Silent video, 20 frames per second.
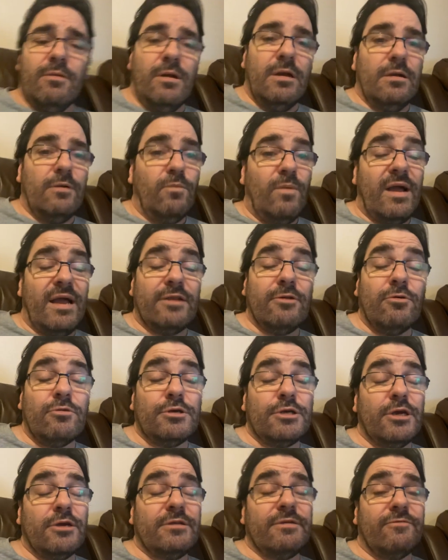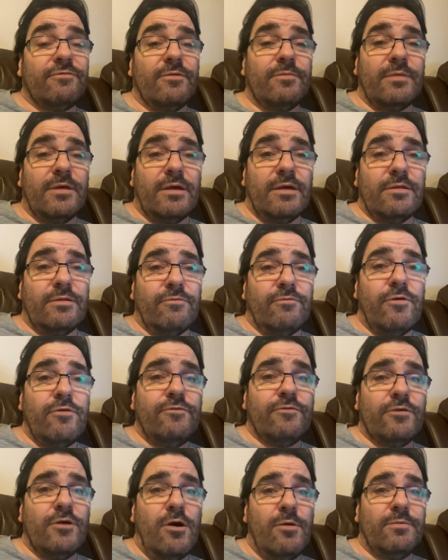Why I don't shout it from the
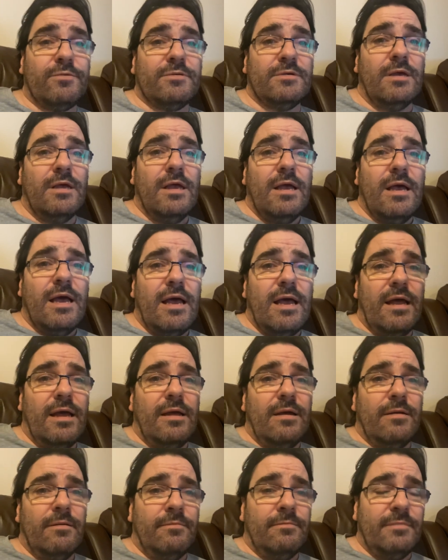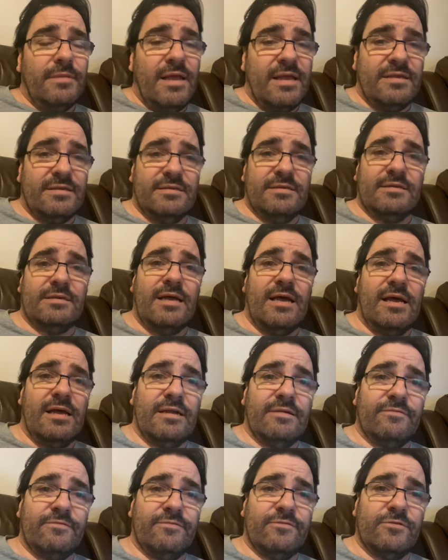rooftops? Yes,
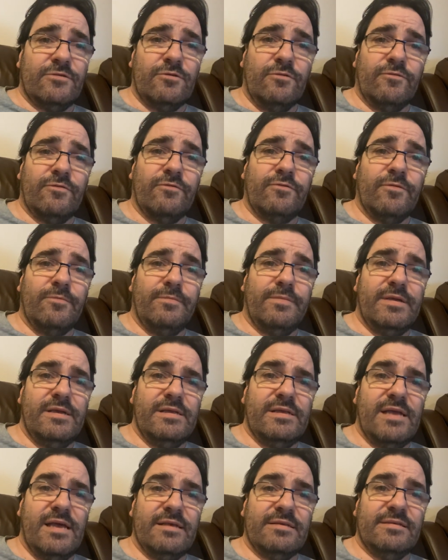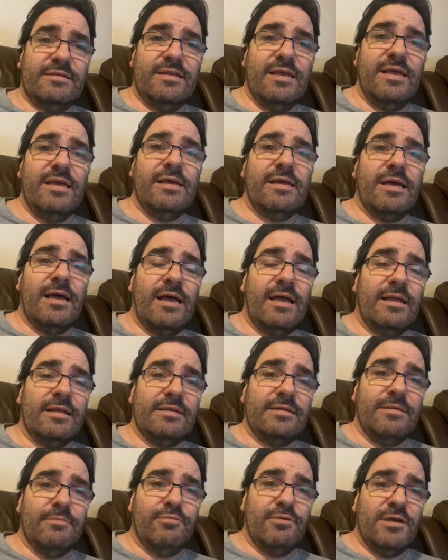I've suffered from PTSD and
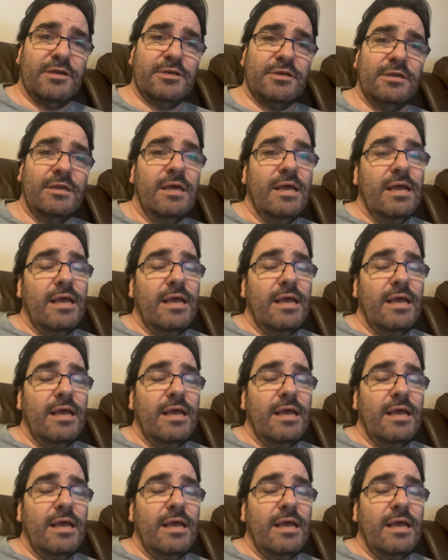depression.